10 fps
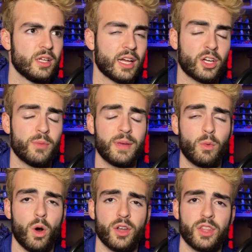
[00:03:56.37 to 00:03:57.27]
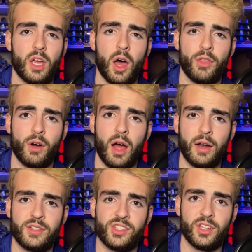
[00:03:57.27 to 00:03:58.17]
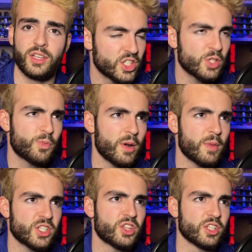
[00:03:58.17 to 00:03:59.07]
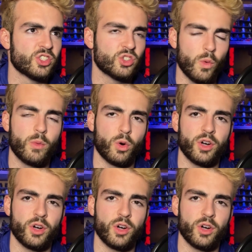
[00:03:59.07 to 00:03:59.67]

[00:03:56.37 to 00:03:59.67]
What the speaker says: It could be one or the other, honestly. She's pretty much the Squidward